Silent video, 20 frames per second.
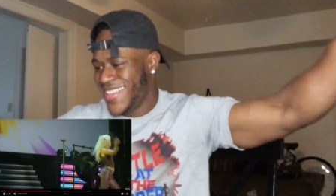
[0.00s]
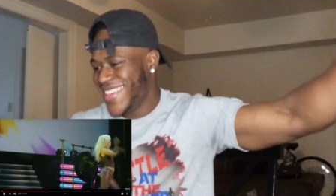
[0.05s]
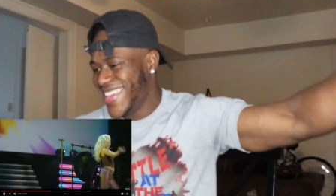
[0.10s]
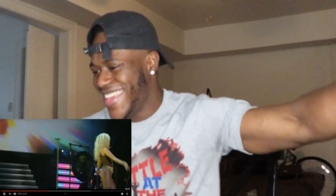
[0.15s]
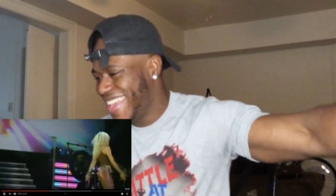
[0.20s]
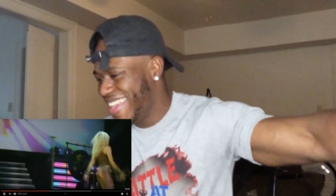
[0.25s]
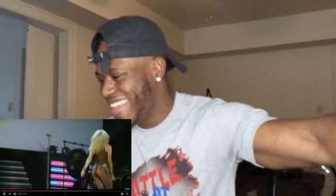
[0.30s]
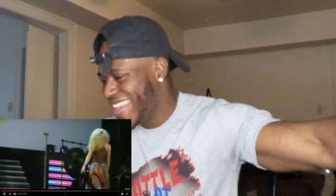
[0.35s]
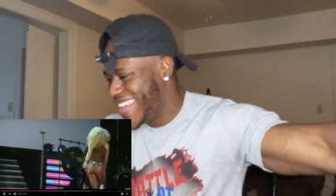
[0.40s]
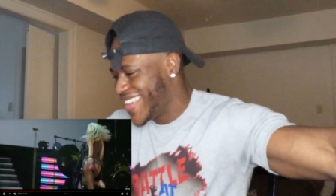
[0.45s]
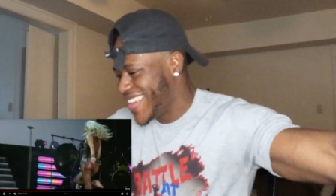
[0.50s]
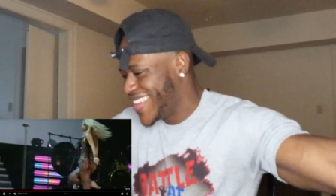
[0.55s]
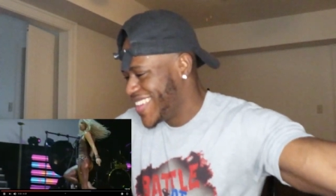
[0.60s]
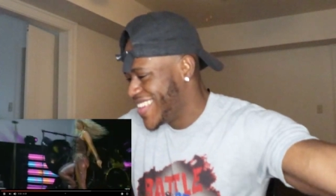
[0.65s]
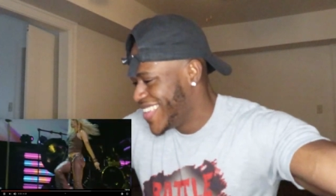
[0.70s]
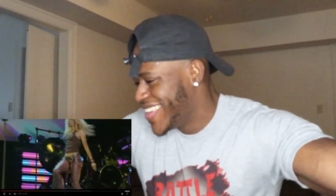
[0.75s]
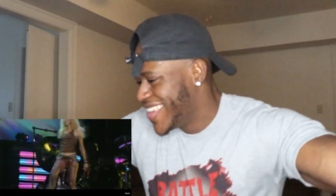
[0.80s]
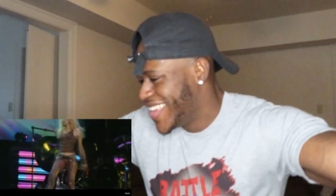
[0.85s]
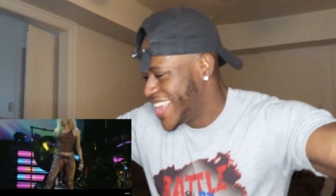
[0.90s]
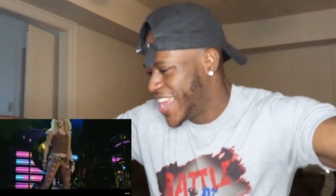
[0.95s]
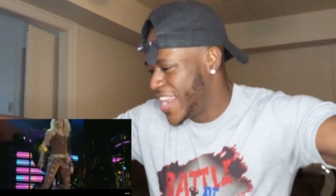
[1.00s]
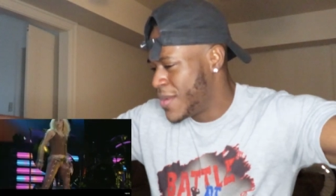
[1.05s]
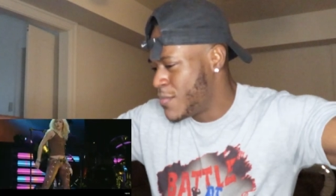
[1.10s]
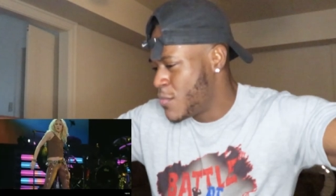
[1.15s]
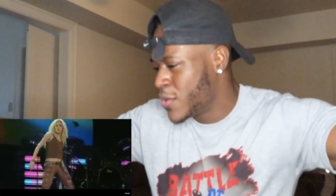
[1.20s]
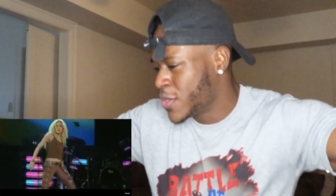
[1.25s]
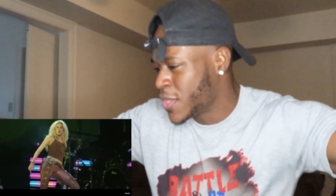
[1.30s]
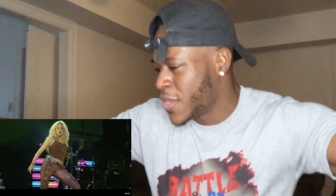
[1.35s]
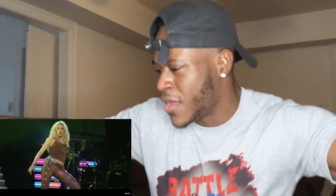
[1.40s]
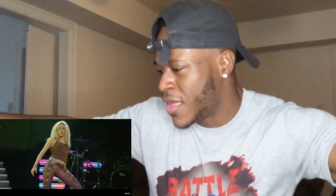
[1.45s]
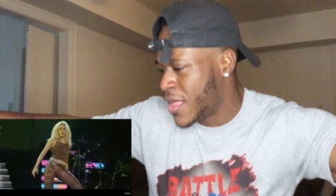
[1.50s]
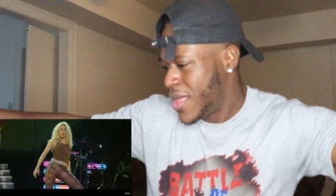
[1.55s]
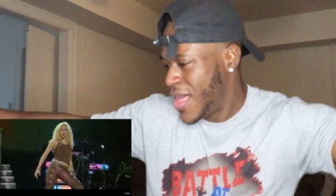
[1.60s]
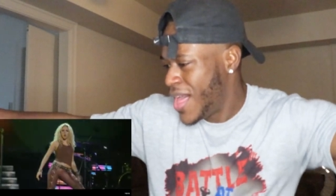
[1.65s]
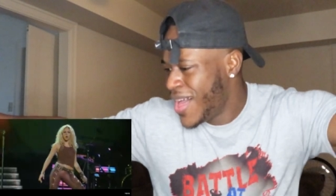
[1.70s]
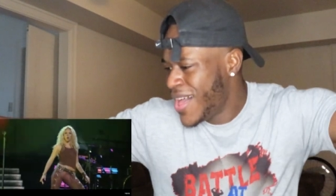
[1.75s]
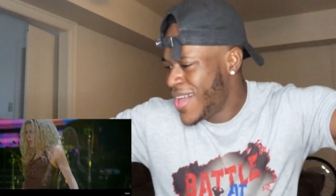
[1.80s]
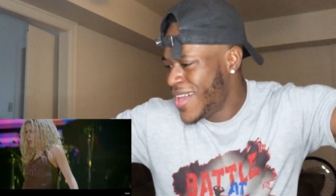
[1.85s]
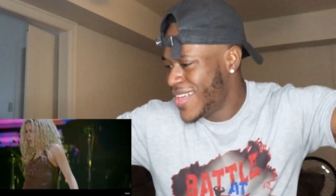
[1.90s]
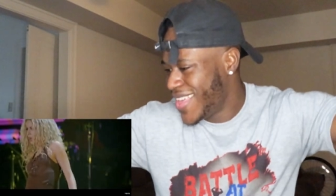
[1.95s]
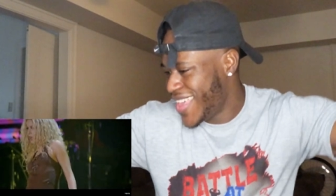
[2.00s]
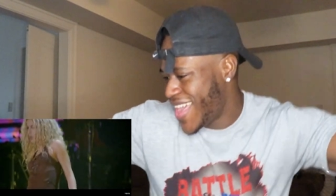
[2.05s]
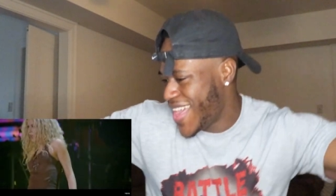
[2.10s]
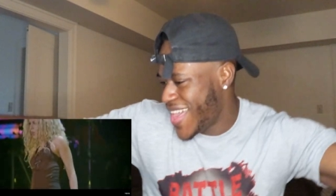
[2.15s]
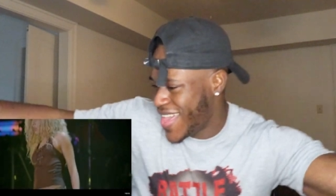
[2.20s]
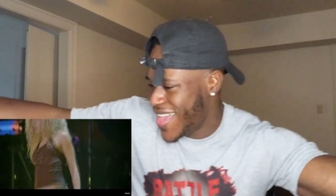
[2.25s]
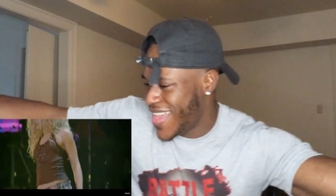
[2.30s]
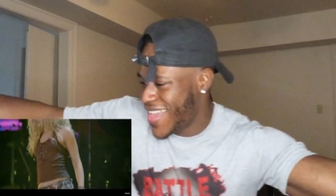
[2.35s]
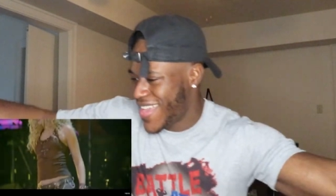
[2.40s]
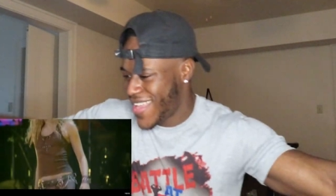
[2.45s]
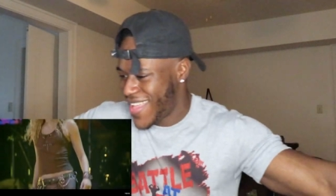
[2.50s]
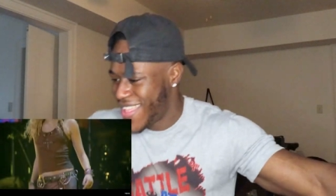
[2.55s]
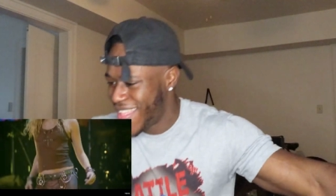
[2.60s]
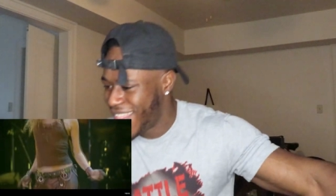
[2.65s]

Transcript: Hey, hit him on that. Uh, hey.